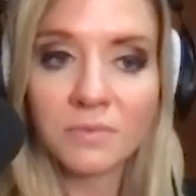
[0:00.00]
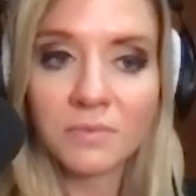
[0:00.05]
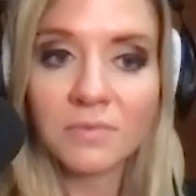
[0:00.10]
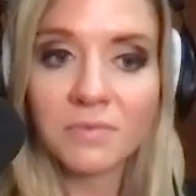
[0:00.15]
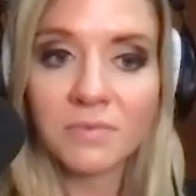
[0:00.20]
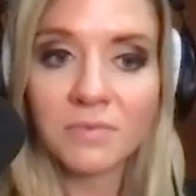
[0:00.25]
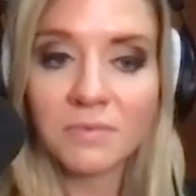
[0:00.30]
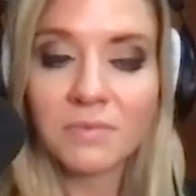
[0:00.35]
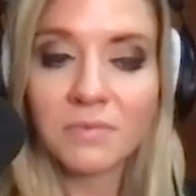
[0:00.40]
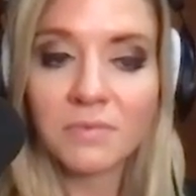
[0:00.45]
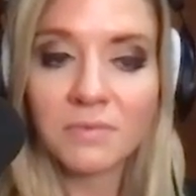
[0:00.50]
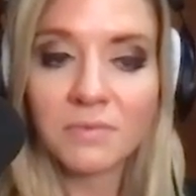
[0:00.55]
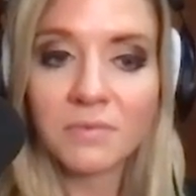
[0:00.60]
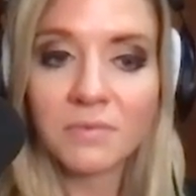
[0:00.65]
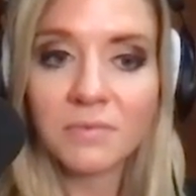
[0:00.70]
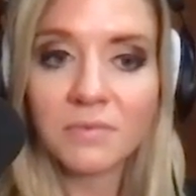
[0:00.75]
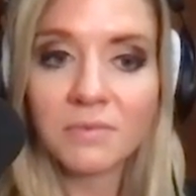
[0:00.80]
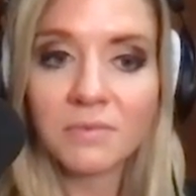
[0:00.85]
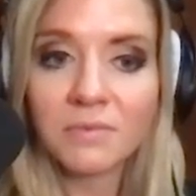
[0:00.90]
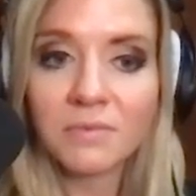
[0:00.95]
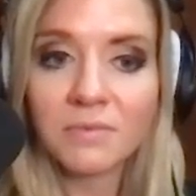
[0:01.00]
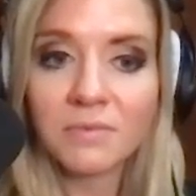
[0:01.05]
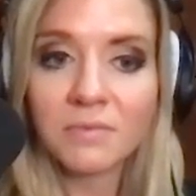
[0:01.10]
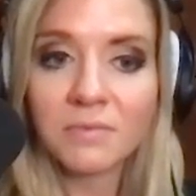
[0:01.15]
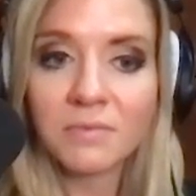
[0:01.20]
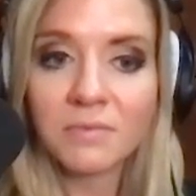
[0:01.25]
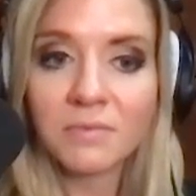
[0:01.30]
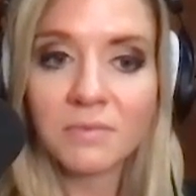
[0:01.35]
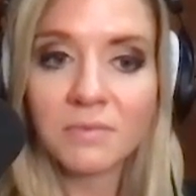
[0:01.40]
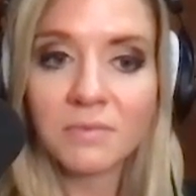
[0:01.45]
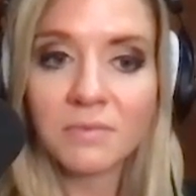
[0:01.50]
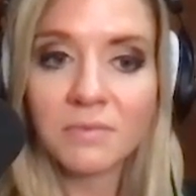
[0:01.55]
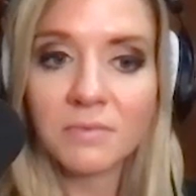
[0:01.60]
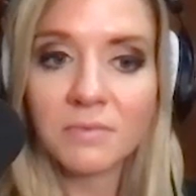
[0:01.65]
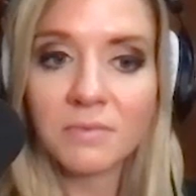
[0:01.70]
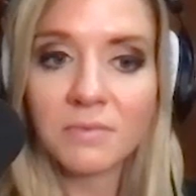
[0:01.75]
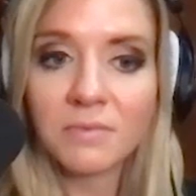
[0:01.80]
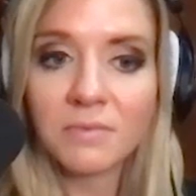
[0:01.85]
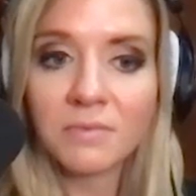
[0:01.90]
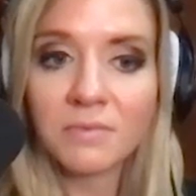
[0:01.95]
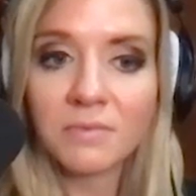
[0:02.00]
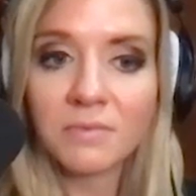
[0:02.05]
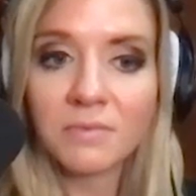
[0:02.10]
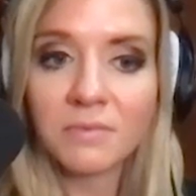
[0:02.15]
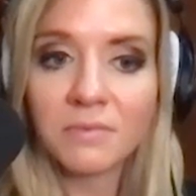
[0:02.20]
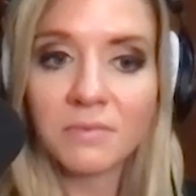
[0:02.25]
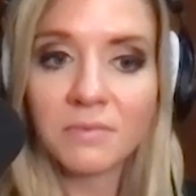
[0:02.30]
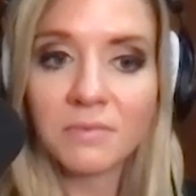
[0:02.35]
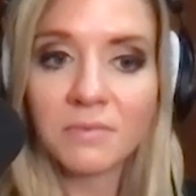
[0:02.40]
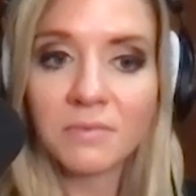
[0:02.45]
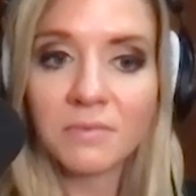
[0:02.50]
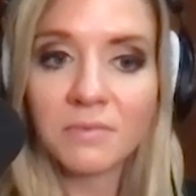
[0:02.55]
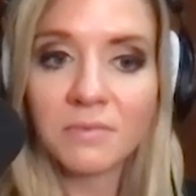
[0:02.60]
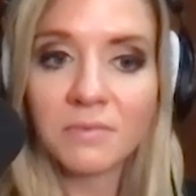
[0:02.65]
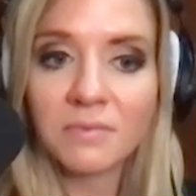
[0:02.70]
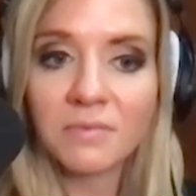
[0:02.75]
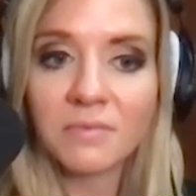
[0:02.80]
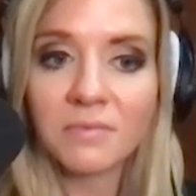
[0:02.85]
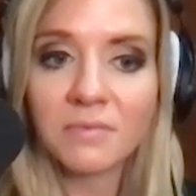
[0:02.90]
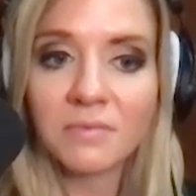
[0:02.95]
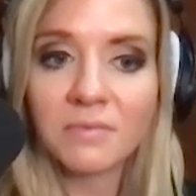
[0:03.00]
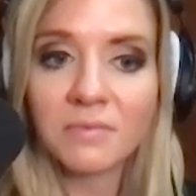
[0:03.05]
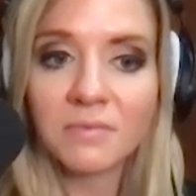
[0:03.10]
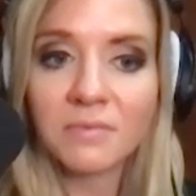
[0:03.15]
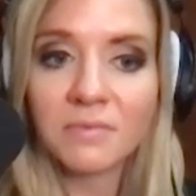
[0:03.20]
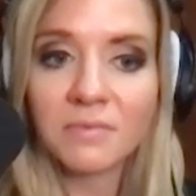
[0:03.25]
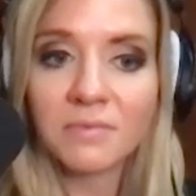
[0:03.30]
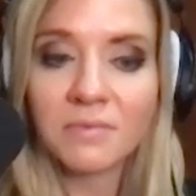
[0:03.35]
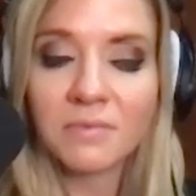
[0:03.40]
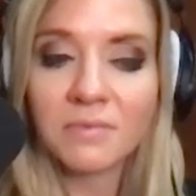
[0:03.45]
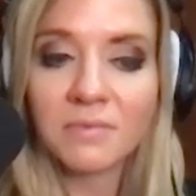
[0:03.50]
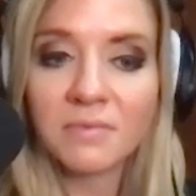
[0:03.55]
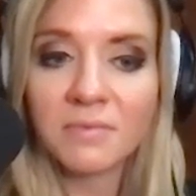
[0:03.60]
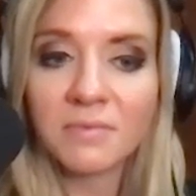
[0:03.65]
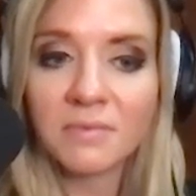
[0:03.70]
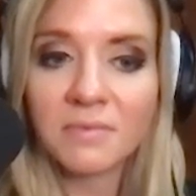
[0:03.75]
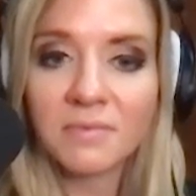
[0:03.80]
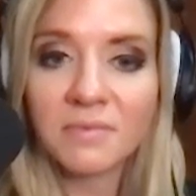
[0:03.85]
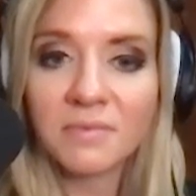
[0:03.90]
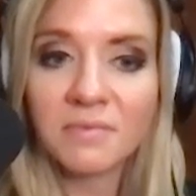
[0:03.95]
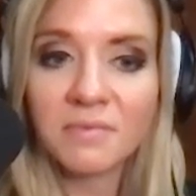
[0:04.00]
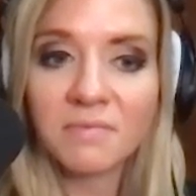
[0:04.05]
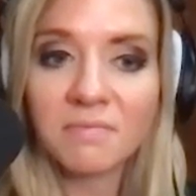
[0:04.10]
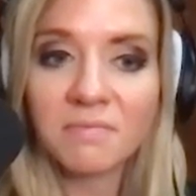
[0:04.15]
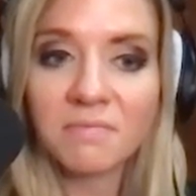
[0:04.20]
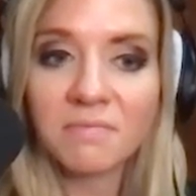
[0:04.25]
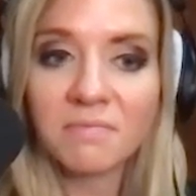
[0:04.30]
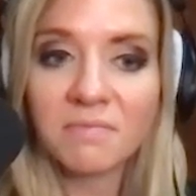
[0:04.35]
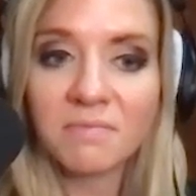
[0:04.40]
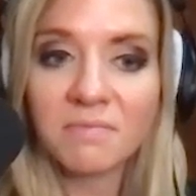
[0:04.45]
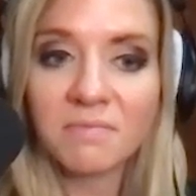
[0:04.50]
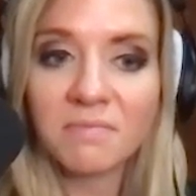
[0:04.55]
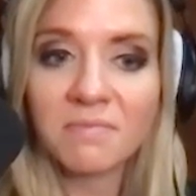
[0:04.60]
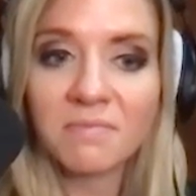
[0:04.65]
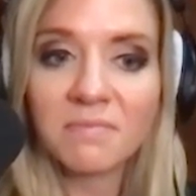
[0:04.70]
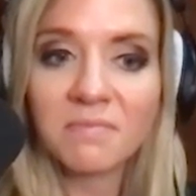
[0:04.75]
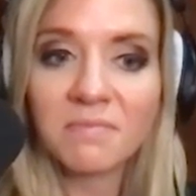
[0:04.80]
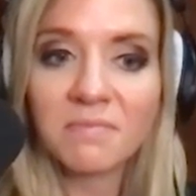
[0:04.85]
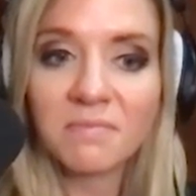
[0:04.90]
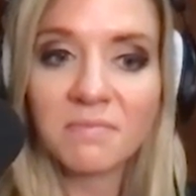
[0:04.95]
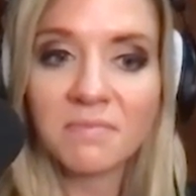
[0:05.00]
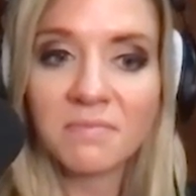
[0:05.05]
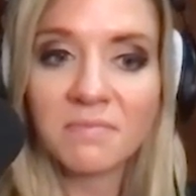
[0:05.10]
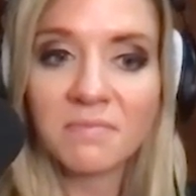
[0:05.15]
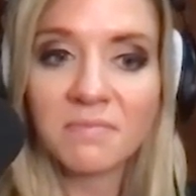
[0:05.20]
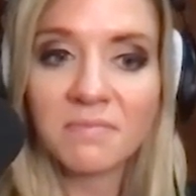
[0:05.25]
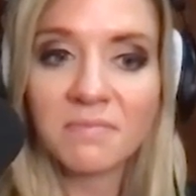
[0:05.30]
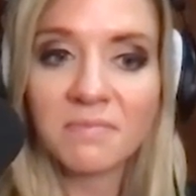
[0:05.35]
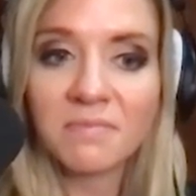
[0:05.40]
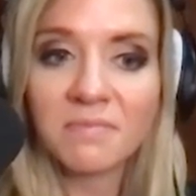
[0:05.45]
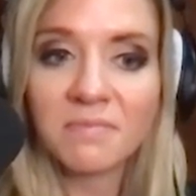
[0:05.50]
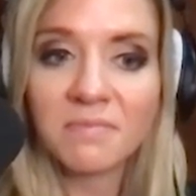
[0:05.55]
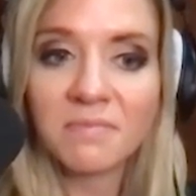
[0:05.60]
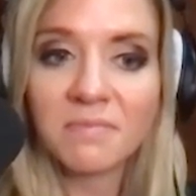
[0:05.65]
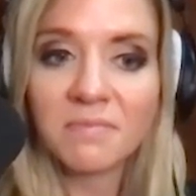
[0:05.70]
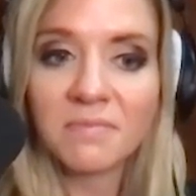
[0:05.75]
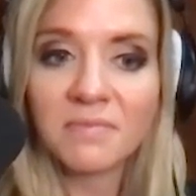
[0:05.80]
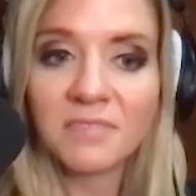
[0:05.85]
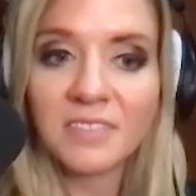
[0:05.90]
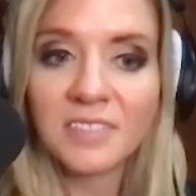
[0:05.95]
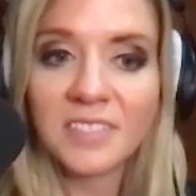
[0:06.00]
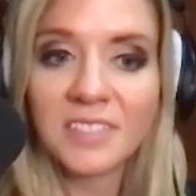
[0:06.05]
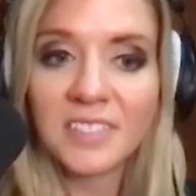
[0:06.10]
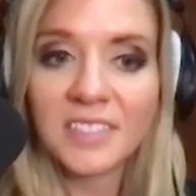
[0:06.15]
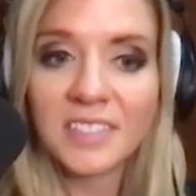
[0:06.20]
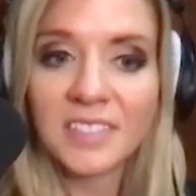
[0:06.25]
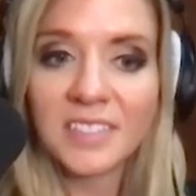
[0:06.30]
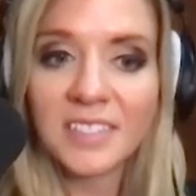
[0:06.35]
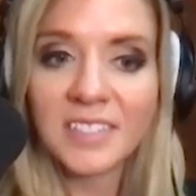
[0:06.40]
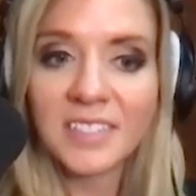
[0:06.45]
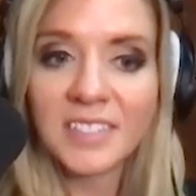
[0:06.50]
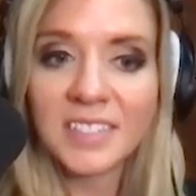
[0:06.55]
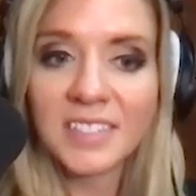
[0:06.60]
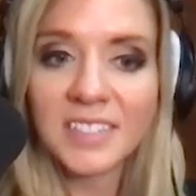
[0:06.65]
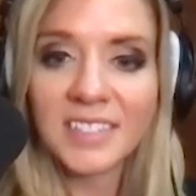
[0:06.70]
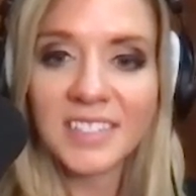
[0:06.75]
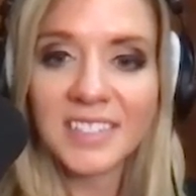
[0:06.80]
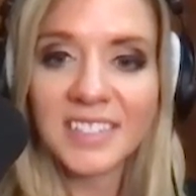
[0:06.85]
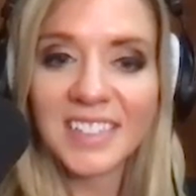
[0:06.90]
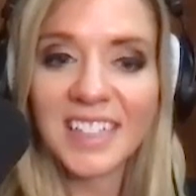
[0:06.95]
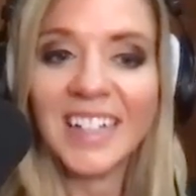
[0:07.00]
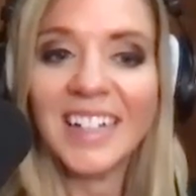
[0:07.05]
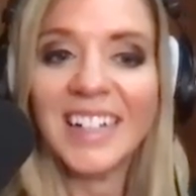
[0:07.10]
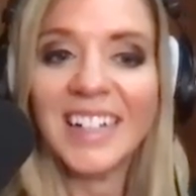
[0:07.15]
The person shown says nothing.